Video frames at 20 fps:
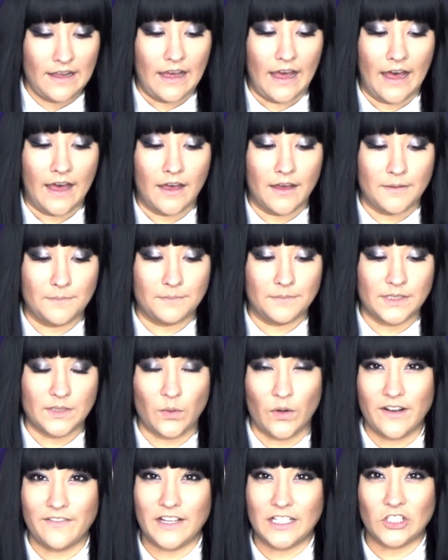
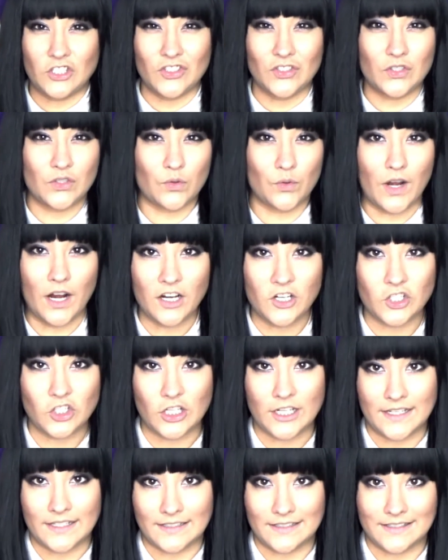sort of
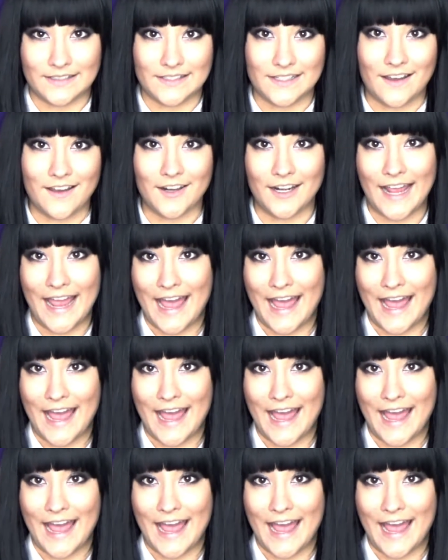instructions on